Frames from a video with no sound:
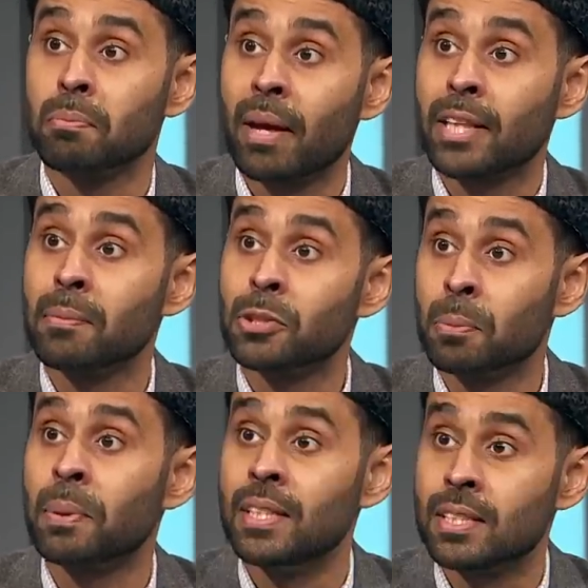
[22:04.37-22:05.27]
make them
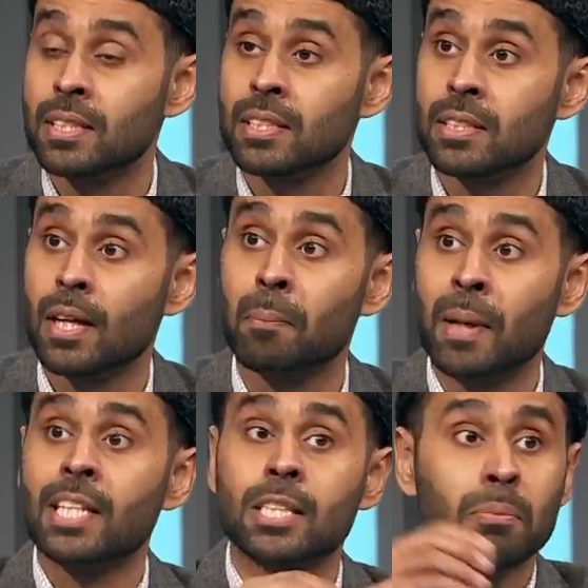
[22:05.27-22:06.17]
into pieces and
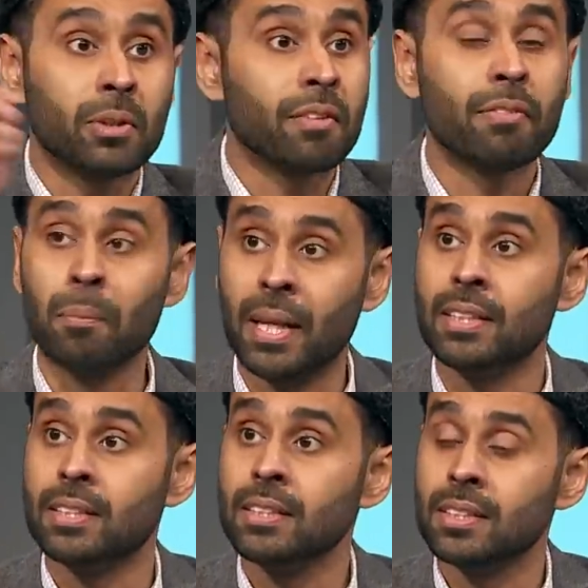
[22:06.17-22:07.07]
place them in different
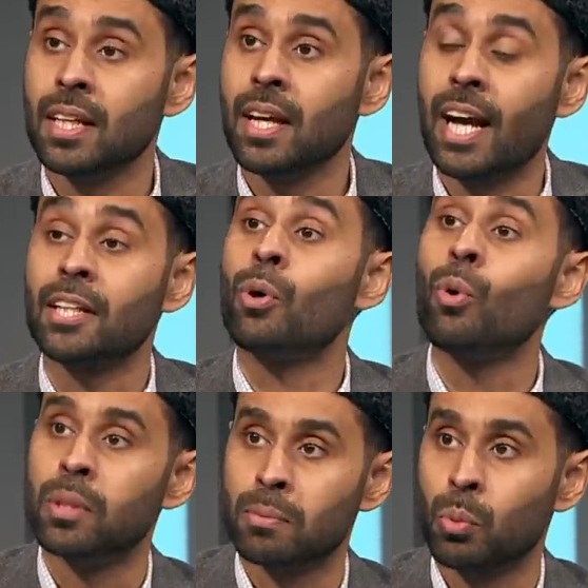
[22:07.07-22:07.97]
places and then
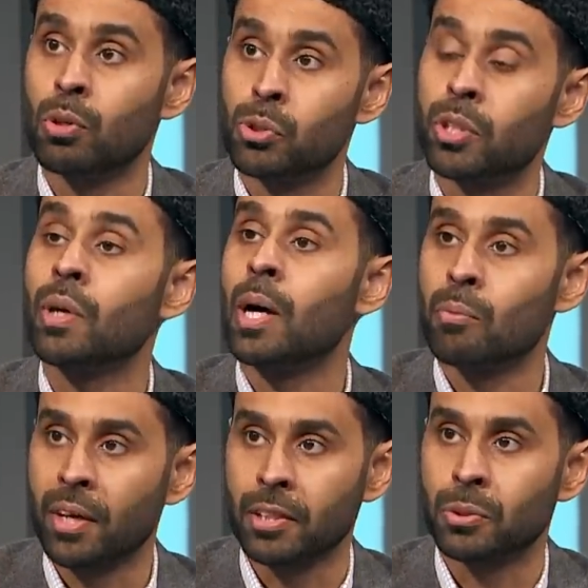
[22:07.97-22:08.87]
call them towards you, they'll come
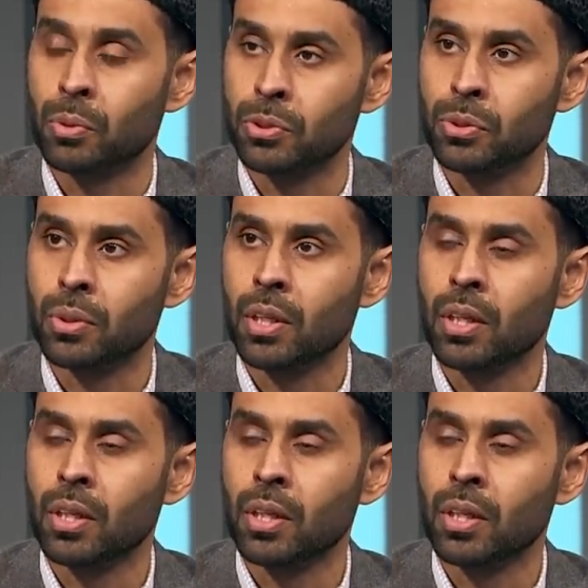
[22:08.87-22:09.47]
running towards you.